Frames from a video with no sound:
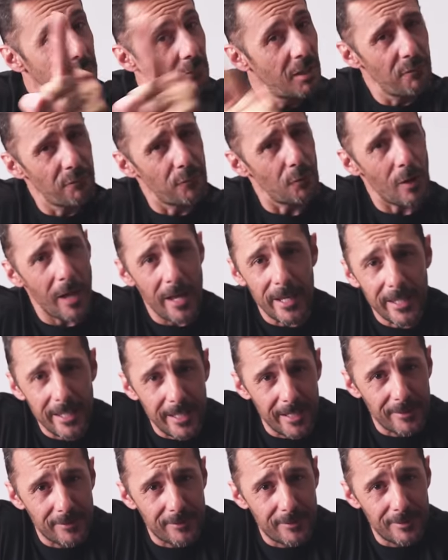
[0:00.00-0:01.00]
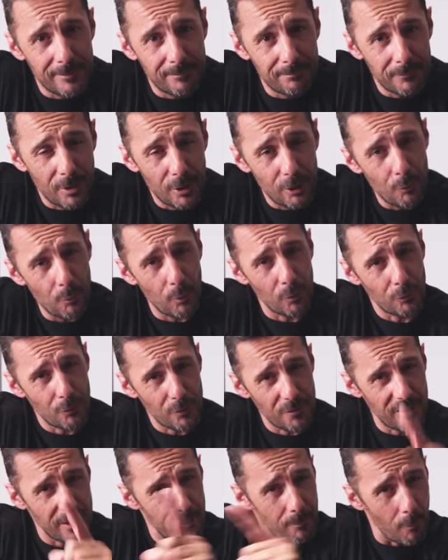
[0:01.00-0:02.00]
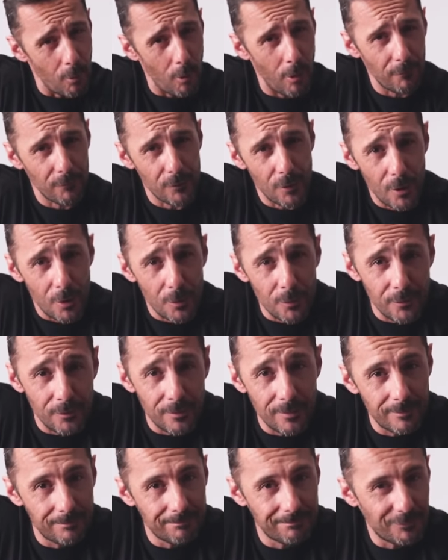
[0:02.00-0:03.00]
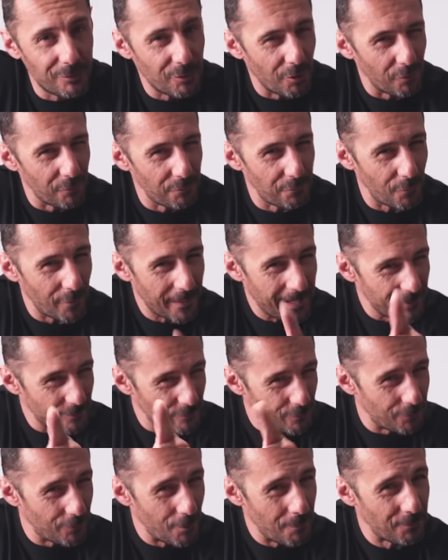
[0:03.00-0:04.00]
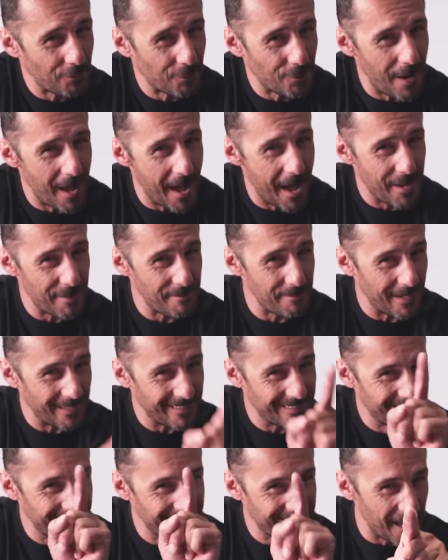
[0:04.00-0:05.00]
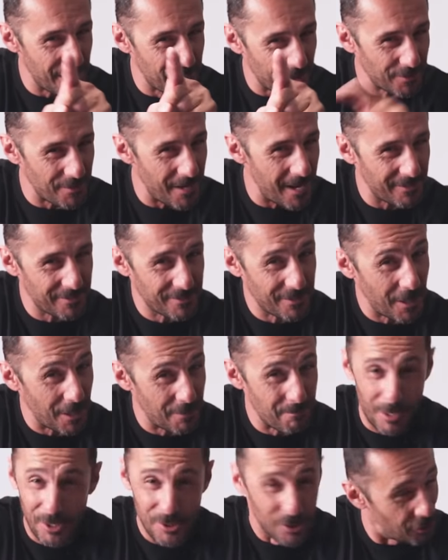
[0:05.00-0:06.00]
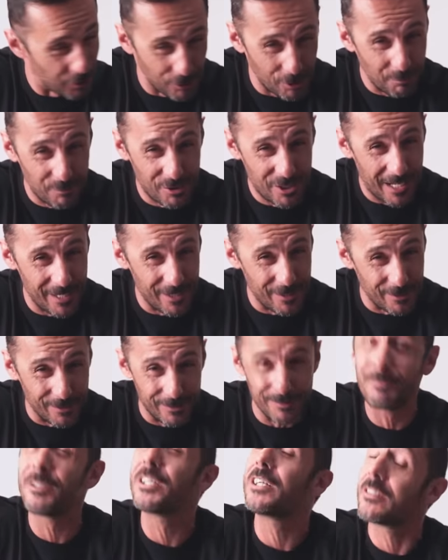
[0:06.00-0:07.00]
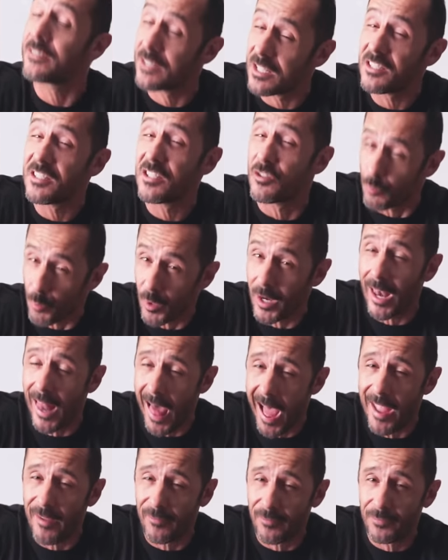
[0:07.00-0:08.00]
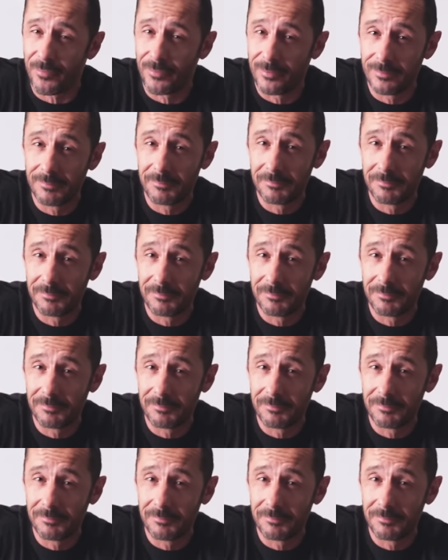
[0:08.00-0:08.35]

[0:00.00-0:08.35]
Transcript: If you like it and you want to see more of those, don't forget to subscribe at Cedric Gracia on my YouTube channel because this is real life.